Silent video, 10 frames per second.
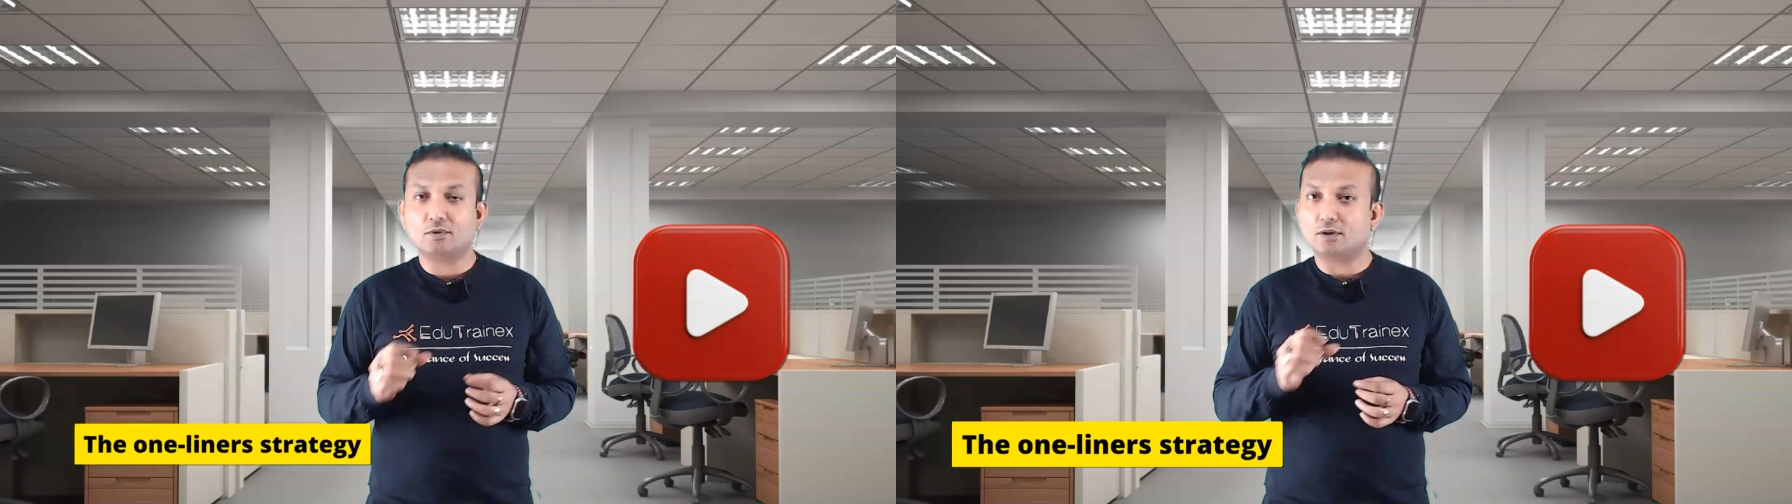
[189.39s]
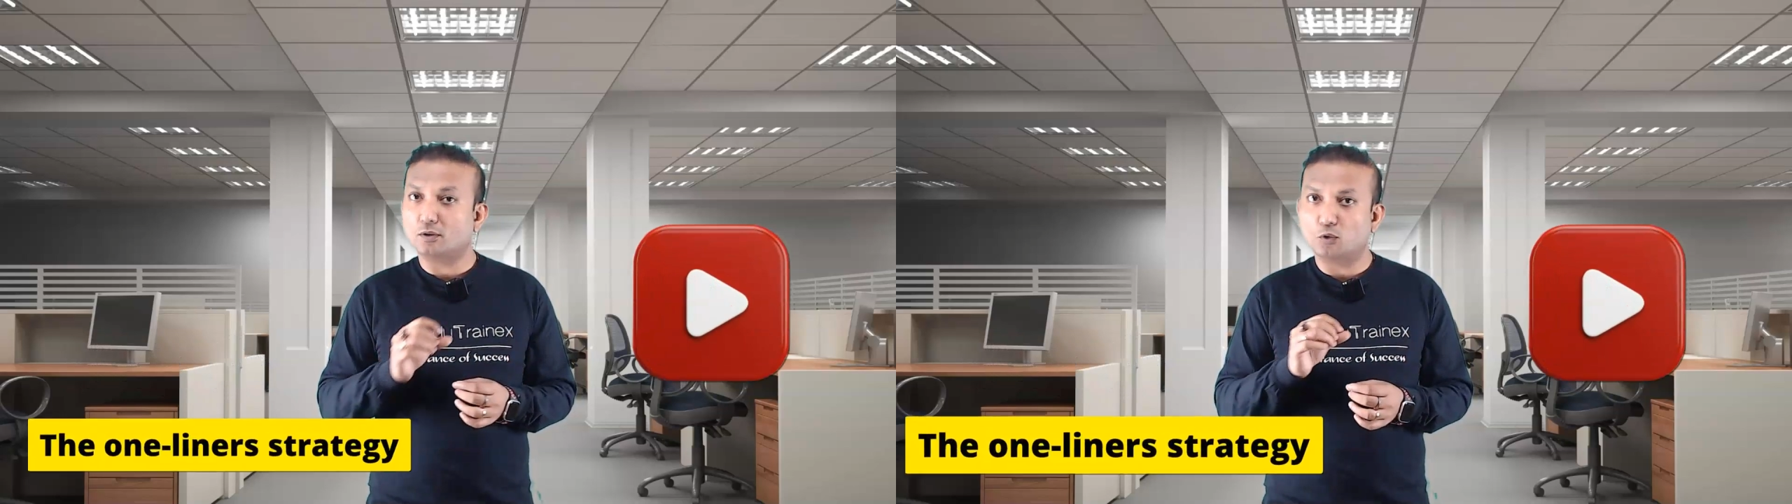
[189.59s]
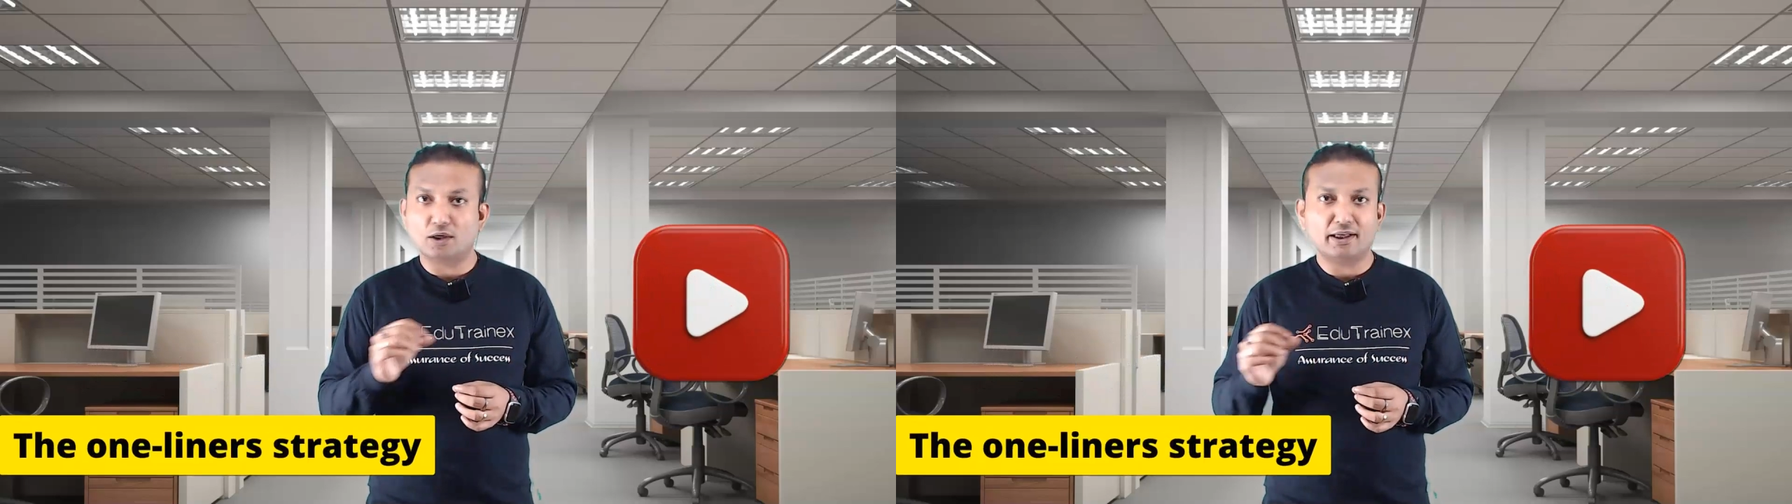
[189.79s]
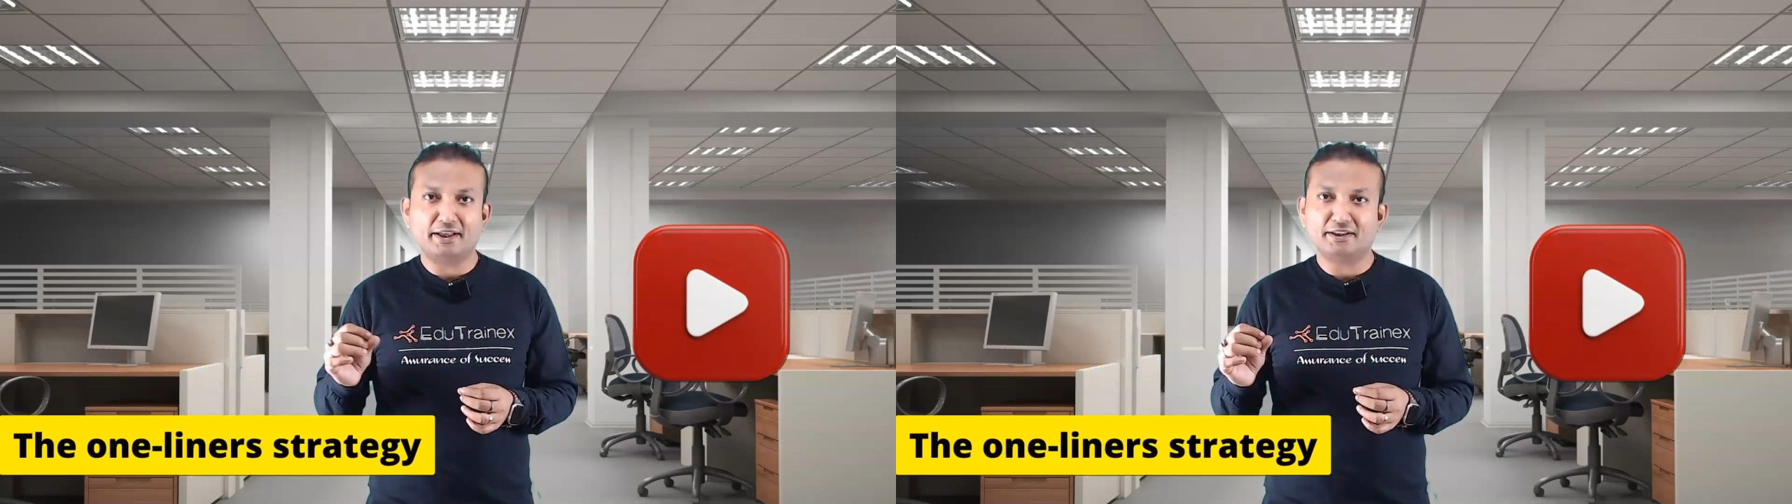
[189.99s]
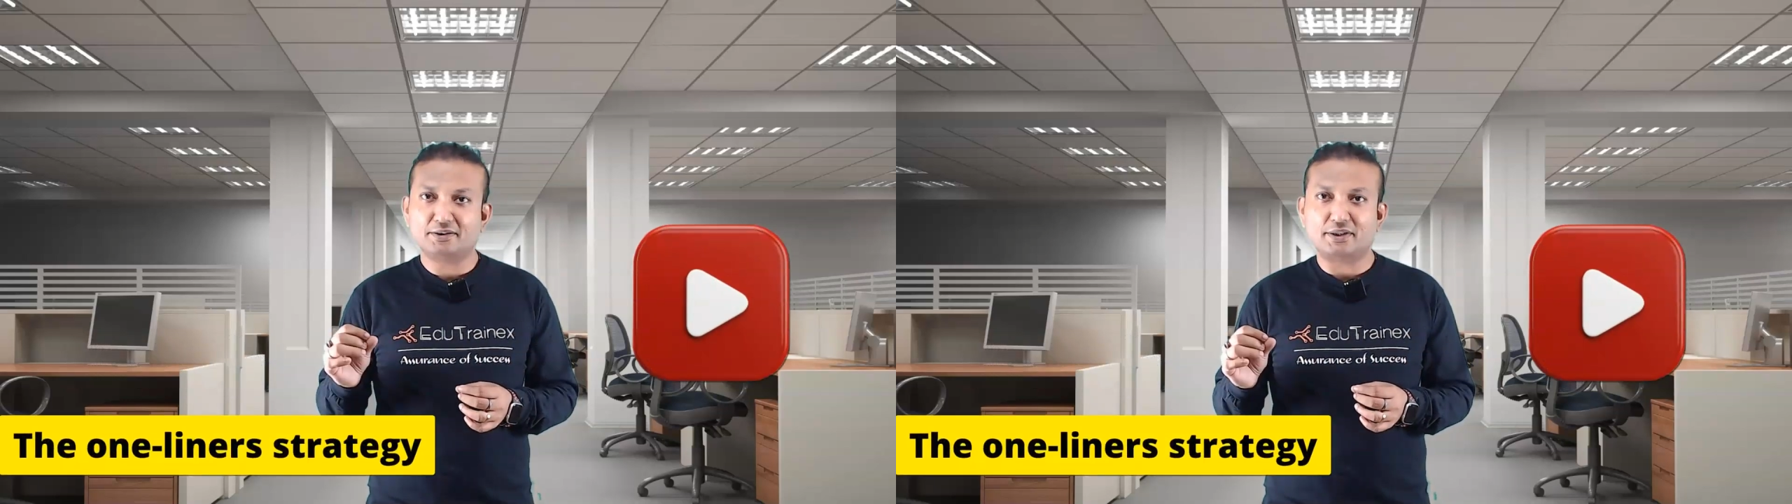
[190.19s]
the
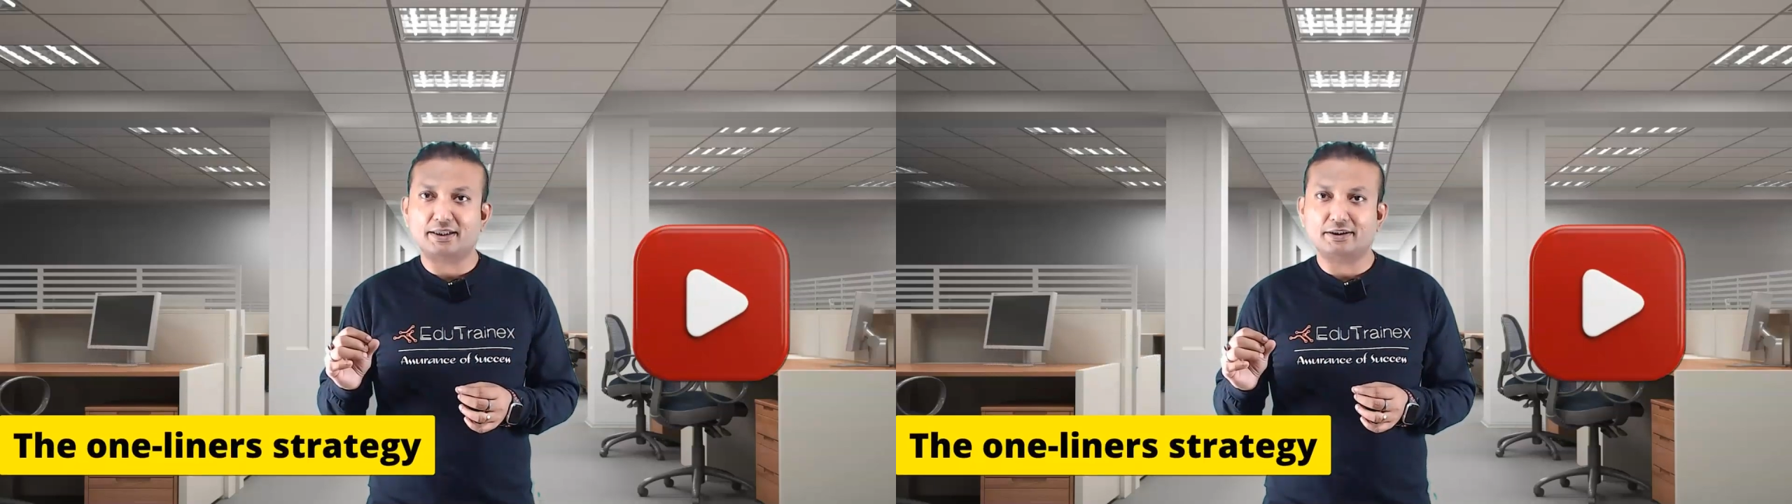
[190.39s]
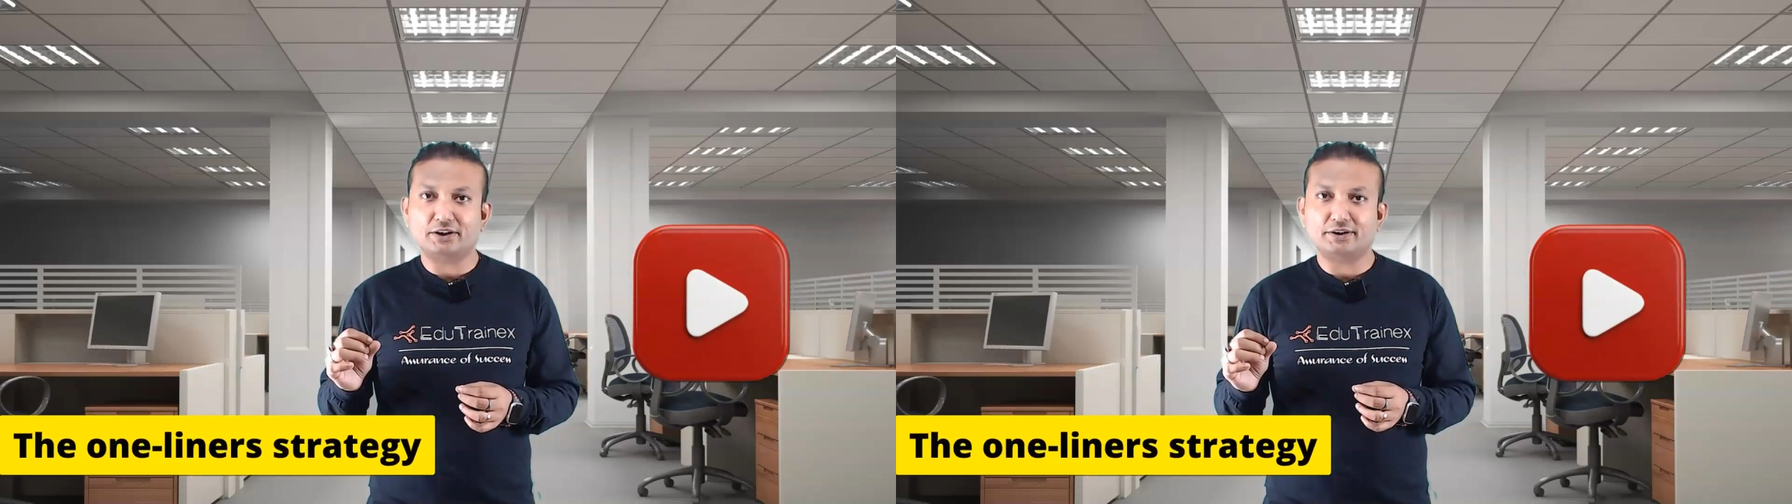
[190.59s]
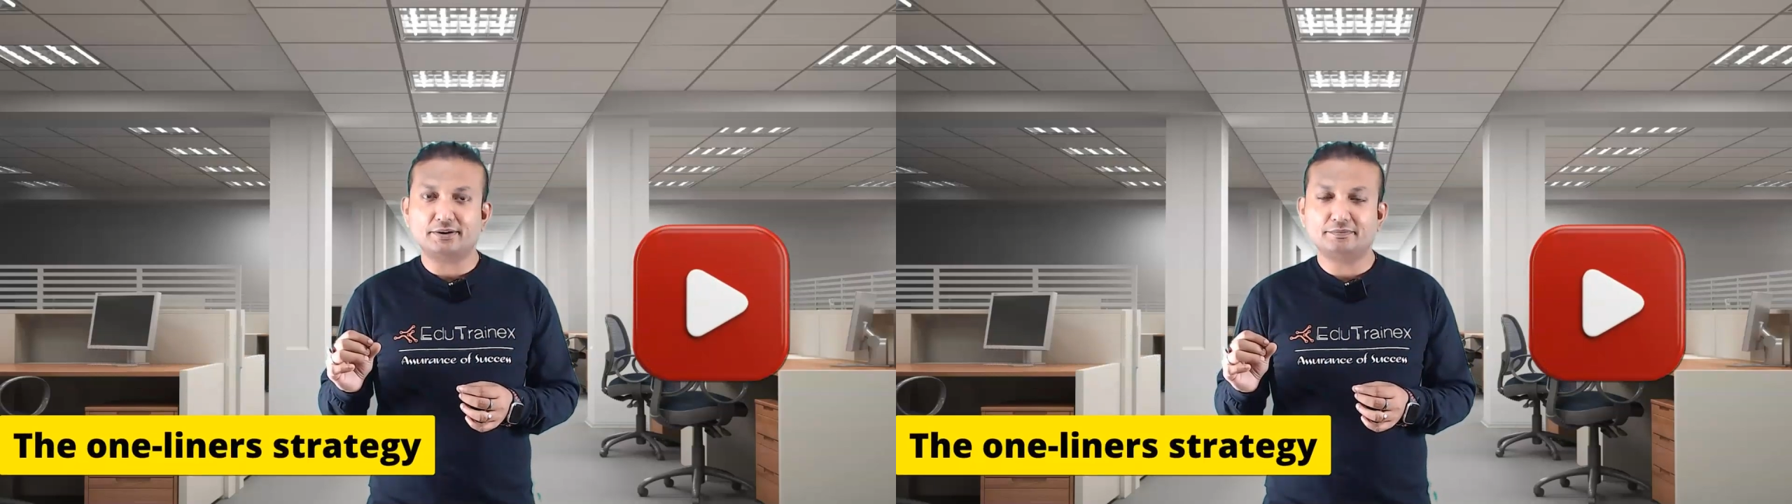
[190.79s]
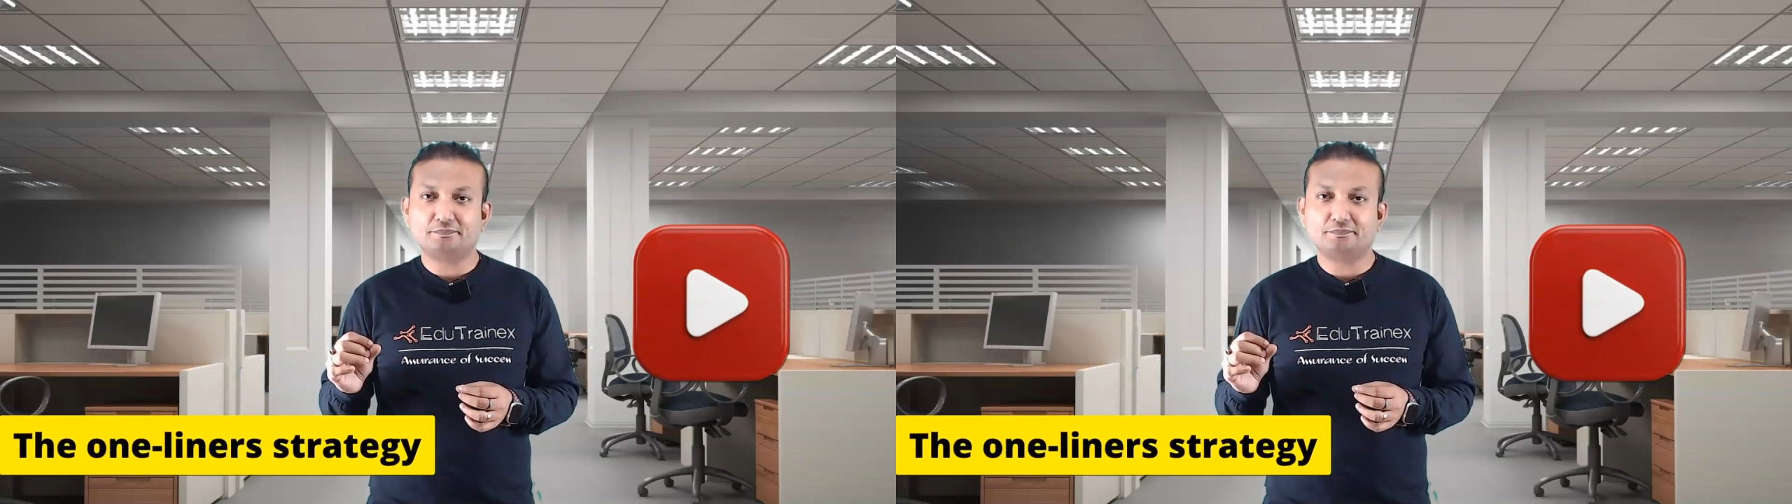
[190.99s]
one-liner strategies.